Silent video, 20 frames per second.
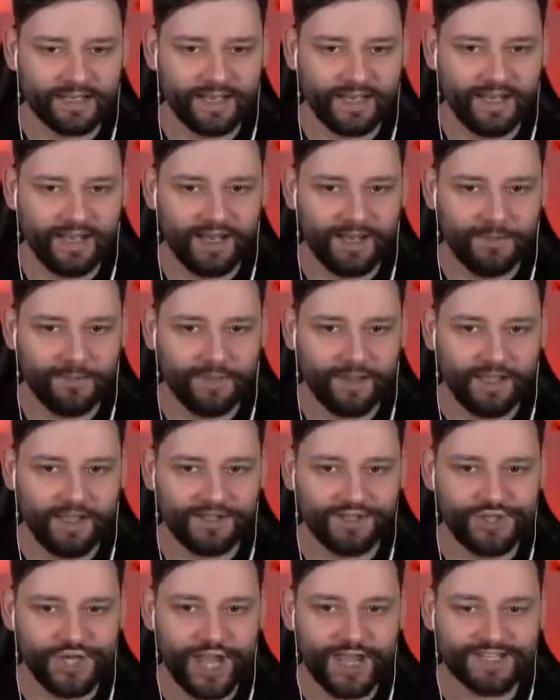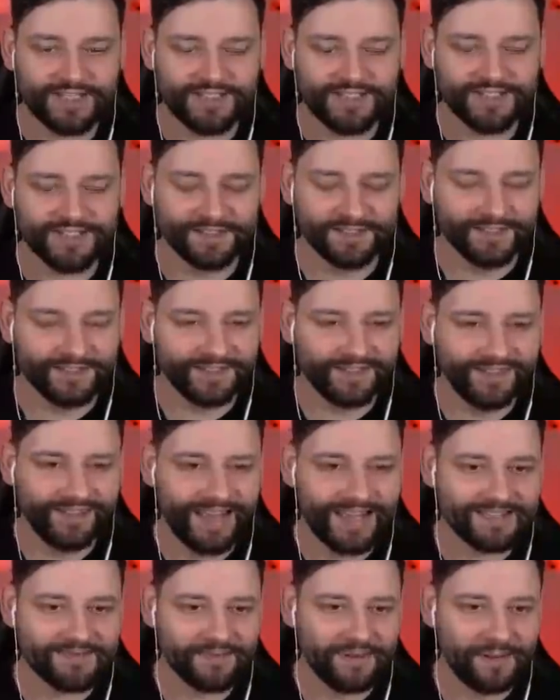a, a, chest, isn't it?
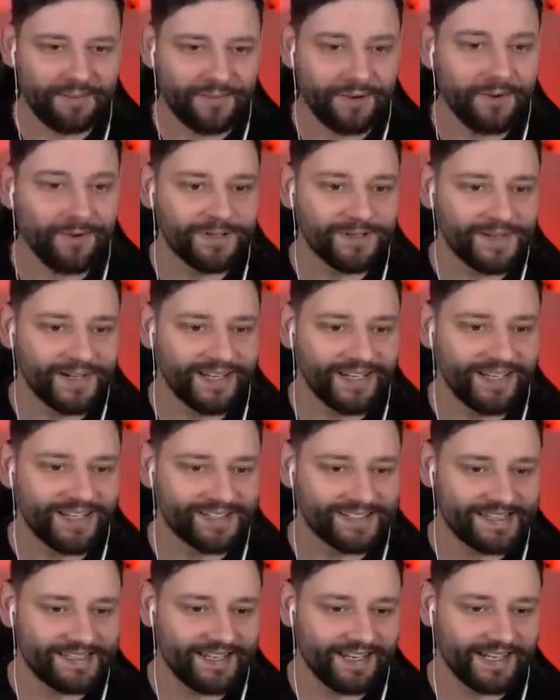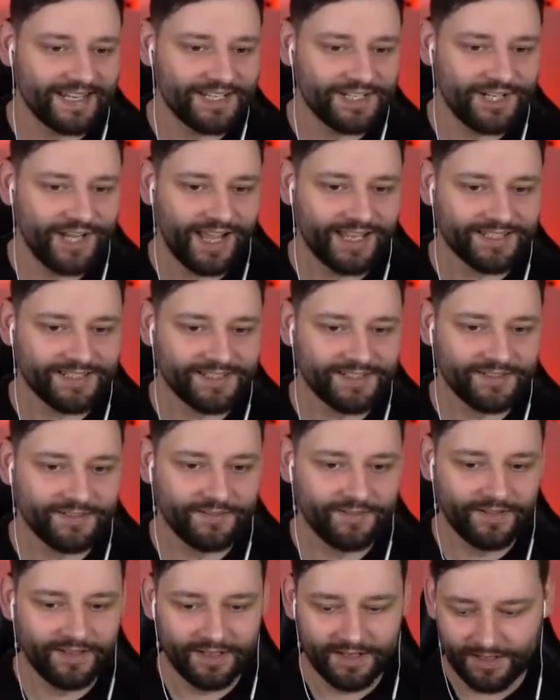that's what, pretty much what it is. It's like a chest.
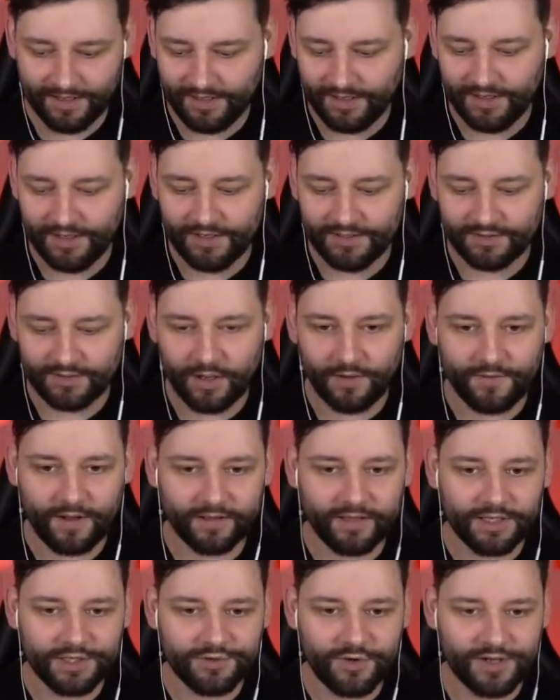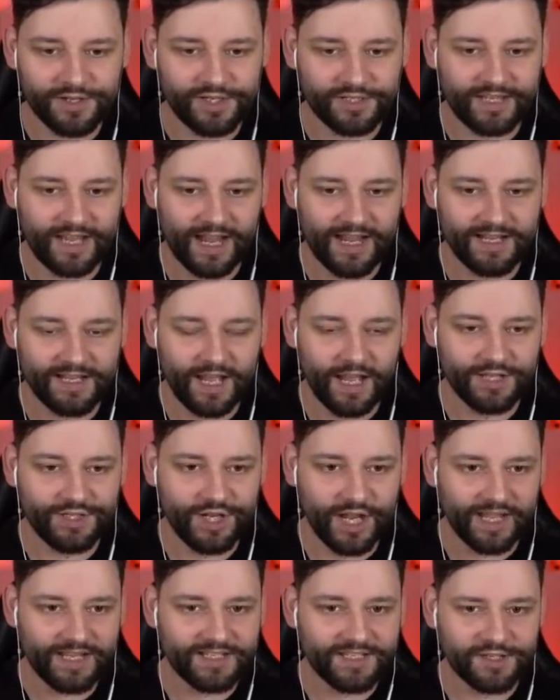So I've got the treasure uh,
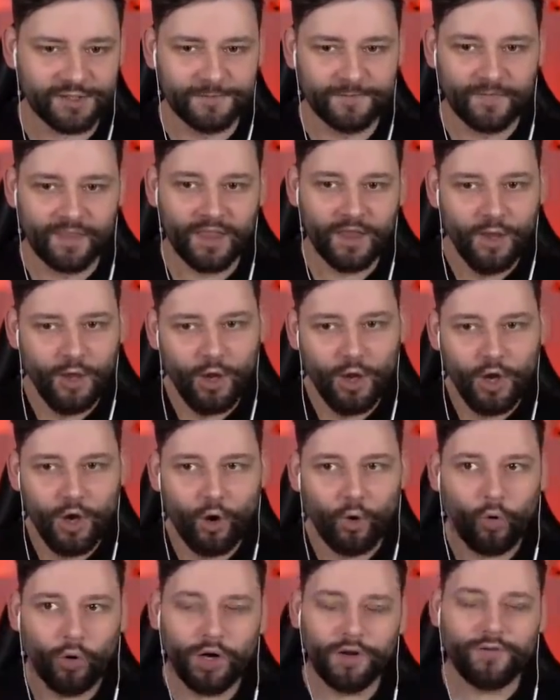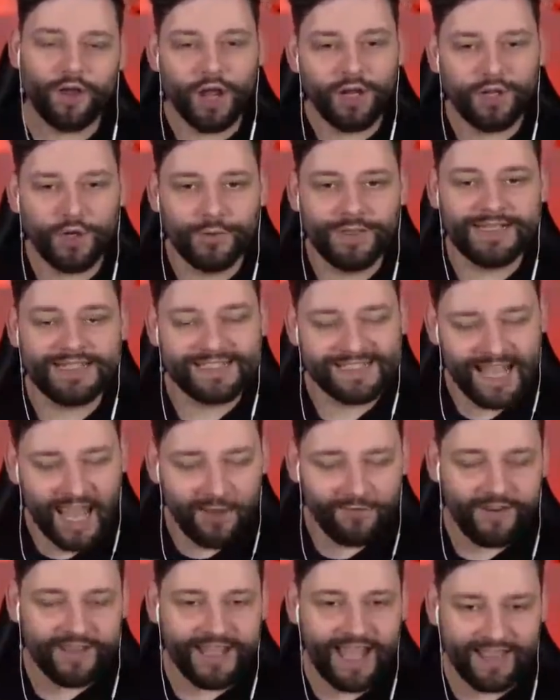chest. All I've got to do is
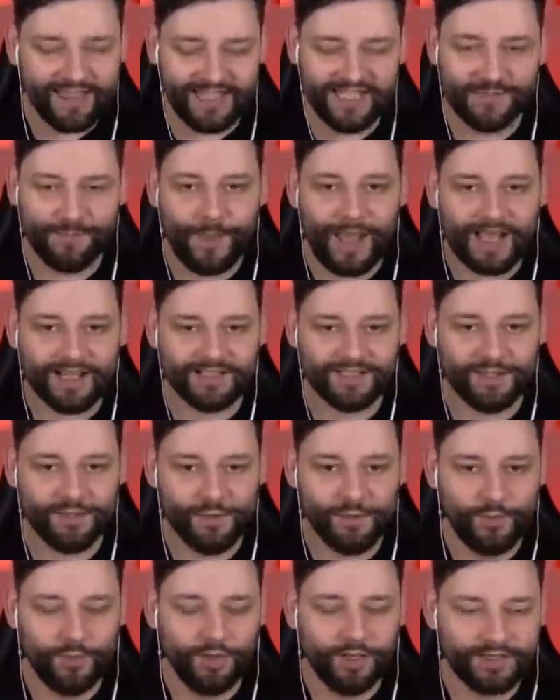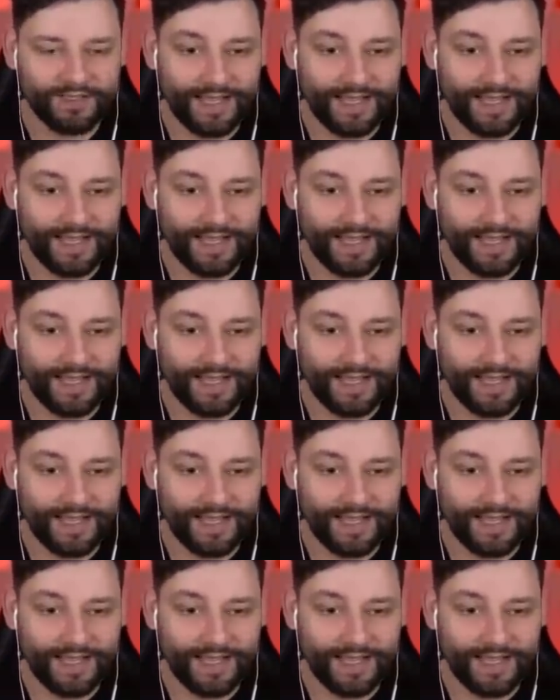safely get this back to Los